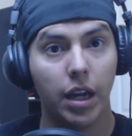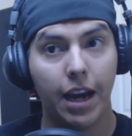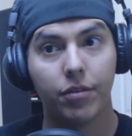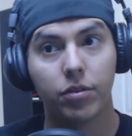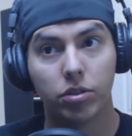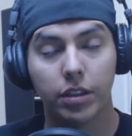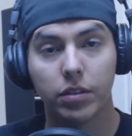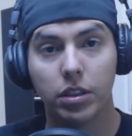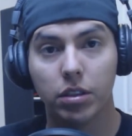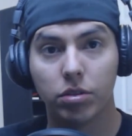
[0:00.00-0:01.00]
after
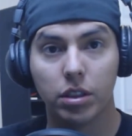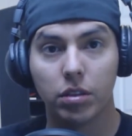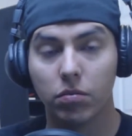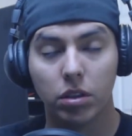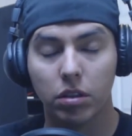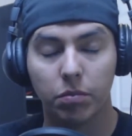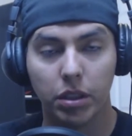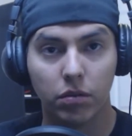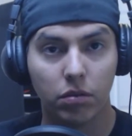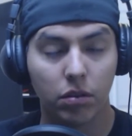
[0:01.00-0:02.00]
7 years, it wouldn't have
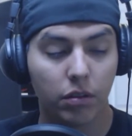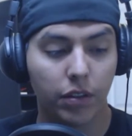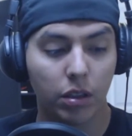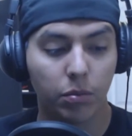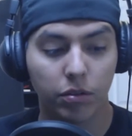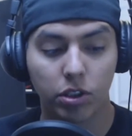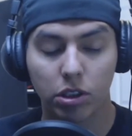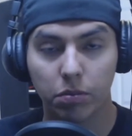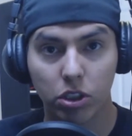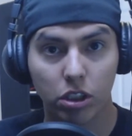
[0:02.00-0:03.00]
been available for
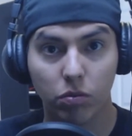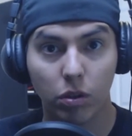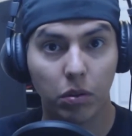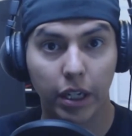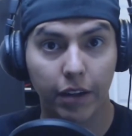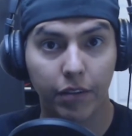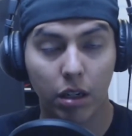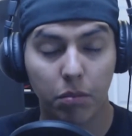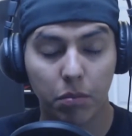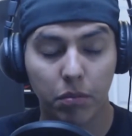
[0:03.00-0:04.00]
submission and we wouldn't have
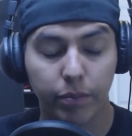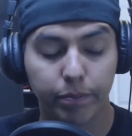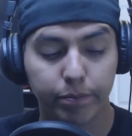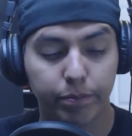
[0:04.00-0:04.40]
that amendment.